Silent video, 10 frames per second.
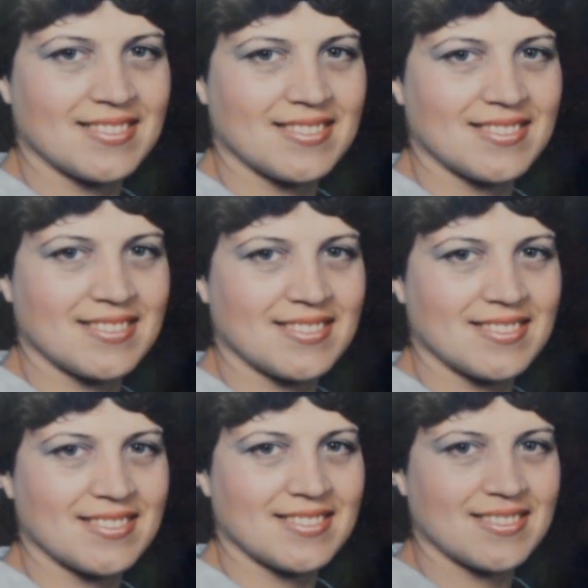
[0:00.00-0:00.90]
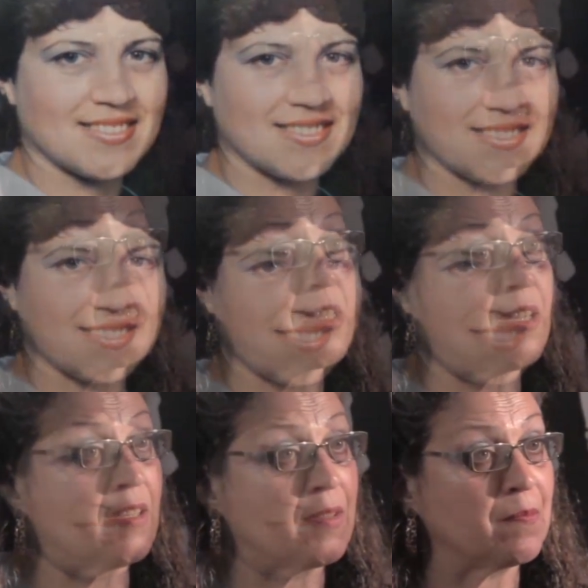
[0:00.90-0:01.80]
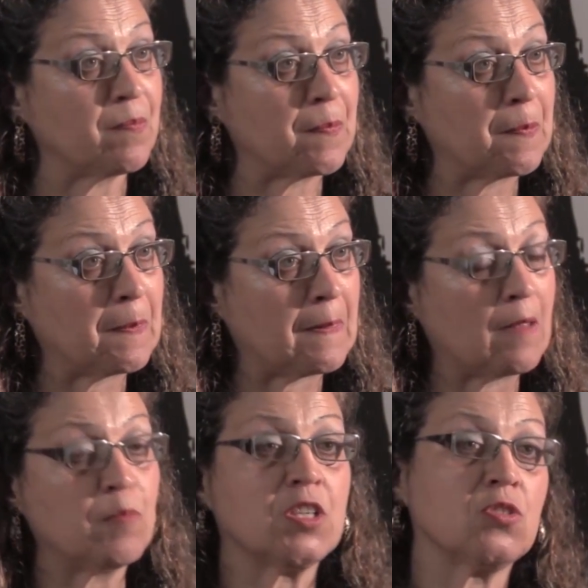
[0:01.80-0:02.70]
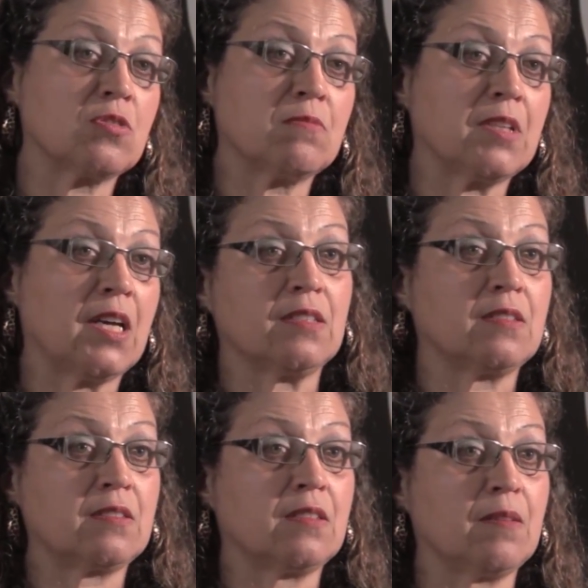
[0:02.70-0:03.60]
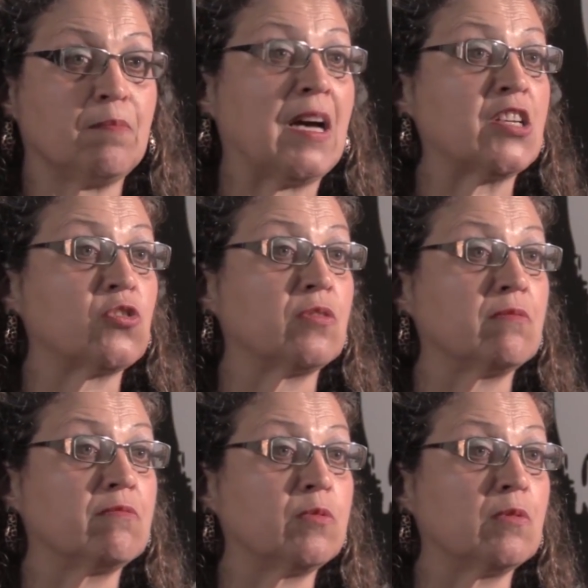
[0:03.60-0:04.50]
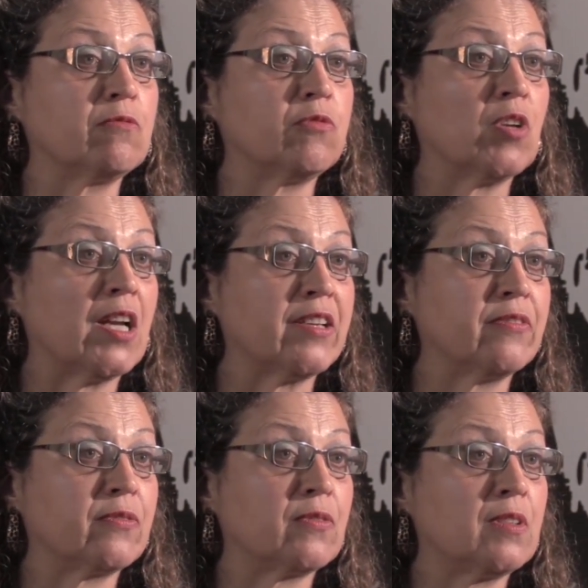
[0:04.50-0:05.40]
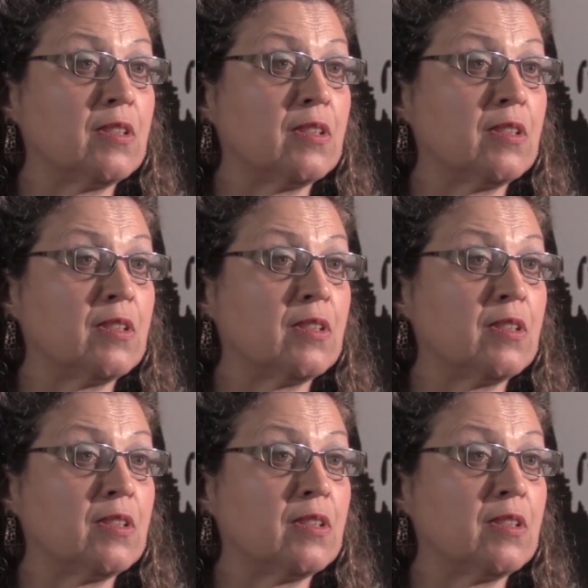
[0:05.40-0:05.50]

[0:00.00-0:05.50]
and explore all the time because of Dad's uh, passion for, for life.